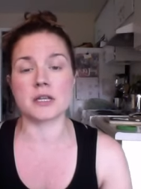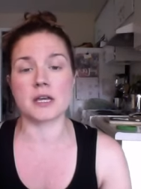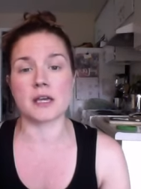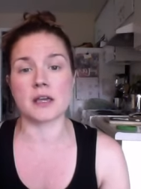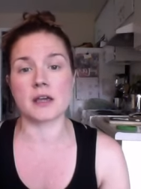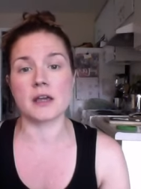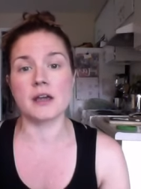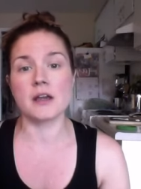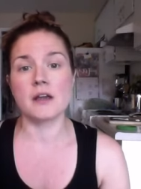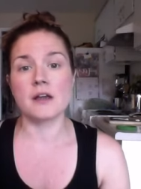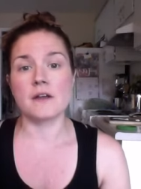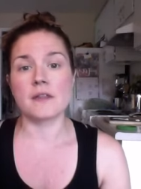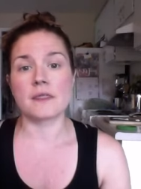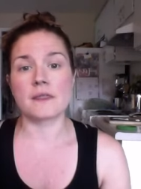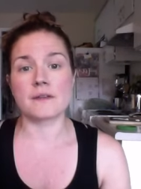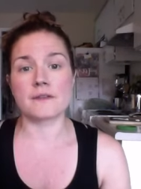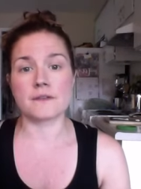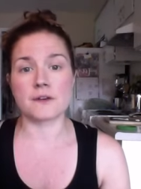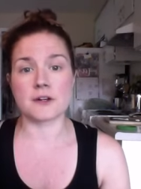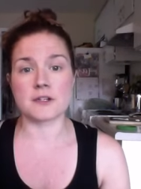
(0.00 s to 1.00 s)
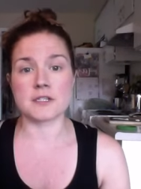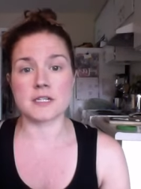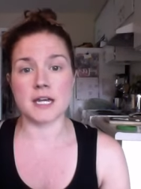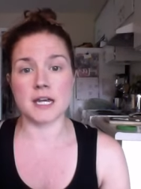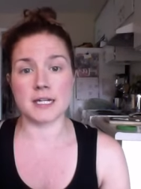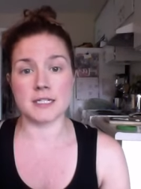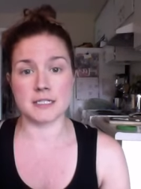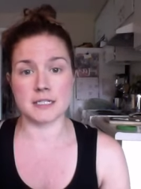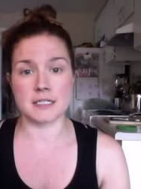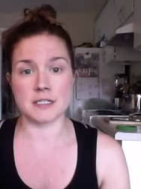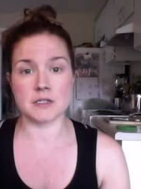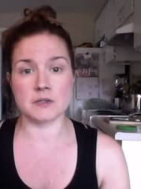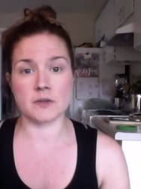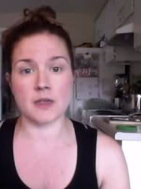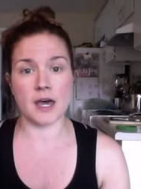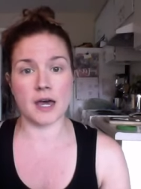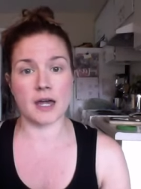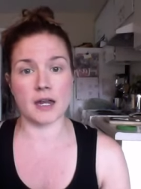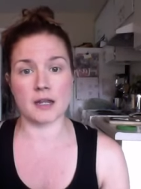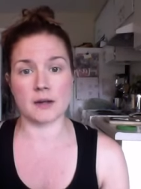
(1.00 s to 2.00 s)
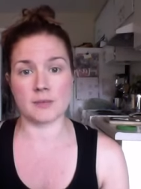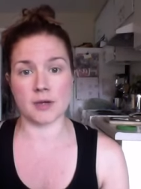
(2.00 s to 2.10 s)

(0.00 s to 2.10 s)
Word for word: Like the first day I didn't do that,